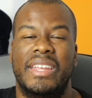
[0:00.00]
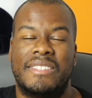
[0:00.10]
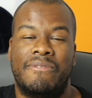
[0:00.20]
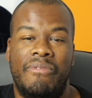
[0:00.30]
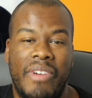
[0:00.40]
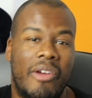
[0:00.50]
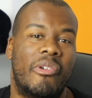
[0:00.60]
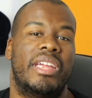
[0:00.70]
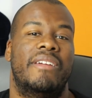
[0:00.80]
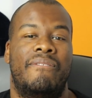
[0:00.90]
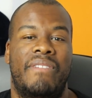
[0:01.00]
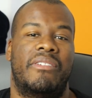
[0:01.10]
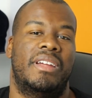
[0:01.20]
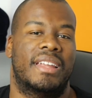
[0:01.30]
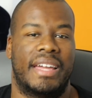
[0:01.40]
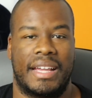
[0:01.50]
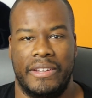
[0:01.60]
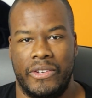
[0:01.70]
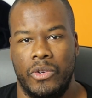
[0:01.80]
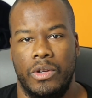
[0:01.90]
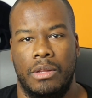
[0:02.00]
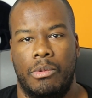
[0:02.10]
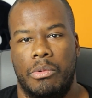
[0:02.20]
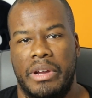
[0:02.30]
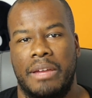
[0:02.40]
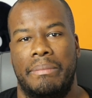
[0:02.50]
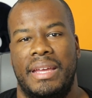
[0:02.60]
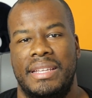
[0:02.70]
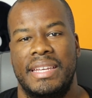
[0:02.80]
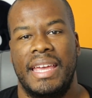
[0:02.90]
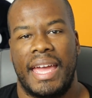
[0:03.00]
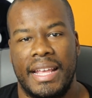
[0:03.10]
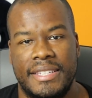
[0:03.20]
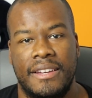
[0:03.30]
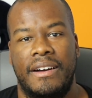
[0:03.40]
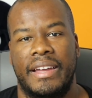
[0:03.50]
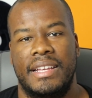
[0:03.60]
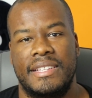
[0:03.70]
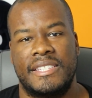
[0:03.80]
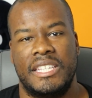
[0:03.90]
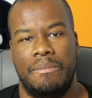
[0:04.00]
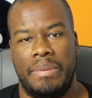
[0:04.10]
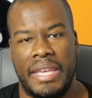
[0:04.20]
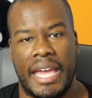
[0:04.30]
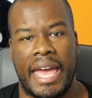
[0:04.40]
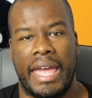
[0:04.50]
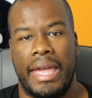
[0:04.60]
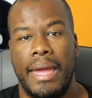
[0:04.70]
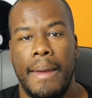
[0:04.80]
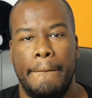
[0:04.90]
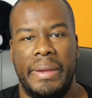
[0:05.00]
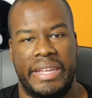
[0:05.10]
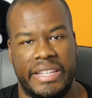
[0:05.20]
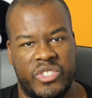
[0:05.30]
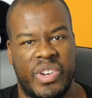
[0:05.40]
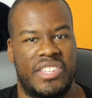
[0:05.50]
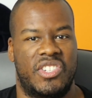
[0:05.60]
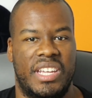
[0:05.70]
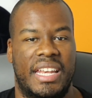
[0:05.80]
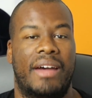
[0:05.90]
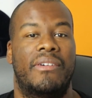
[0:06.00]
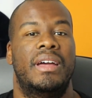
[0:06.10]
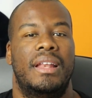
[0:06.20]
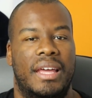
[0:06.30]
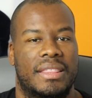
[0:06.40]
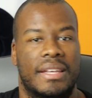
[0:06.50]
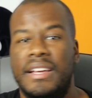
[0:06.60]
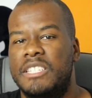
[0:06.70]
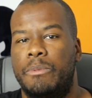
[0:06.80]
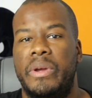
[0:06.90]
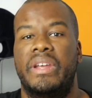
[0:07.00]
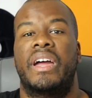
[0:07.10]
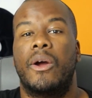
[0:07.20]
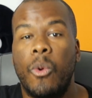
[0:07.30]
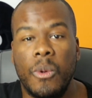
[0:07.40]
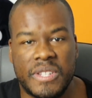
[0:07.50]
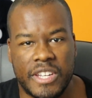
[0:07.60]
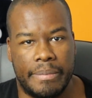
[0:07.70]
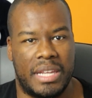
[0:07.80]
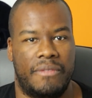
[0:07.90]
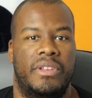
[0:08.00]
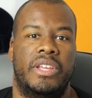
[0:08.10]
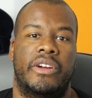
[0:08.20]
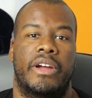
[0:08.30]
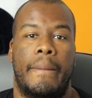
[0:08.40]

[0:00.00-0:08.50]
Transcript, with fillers: it's very, very likely Google will recommend a target CPA bidding strategy. Now, like the last point, I also made a video